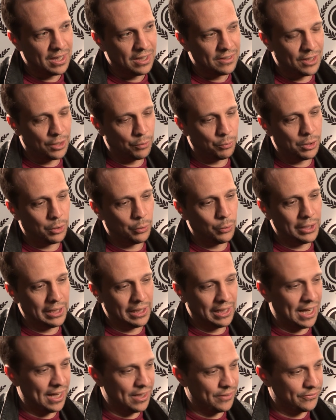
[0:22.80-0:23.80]
then we
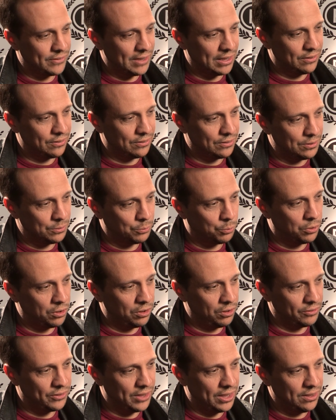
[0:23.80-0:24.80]
realize that the
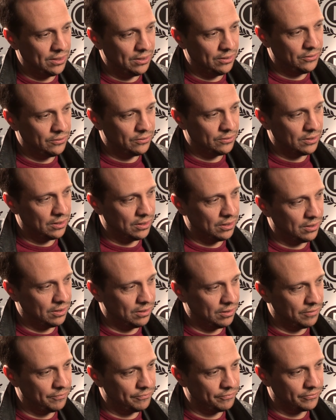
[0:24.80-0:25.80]
world that he's
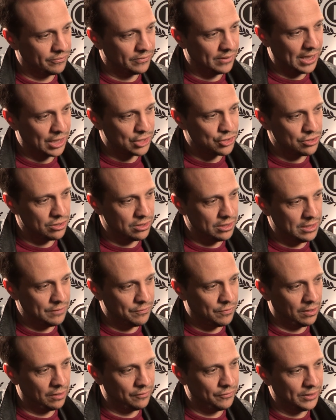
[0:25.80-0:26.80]
actually
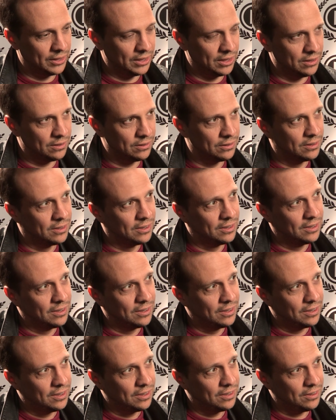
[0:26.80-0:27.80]
evolving in
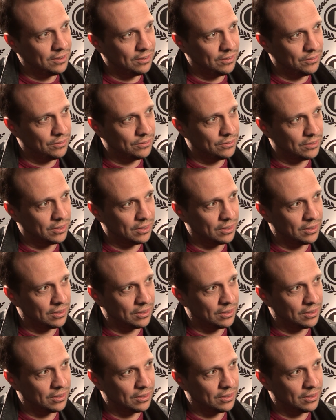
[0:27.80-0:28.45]
is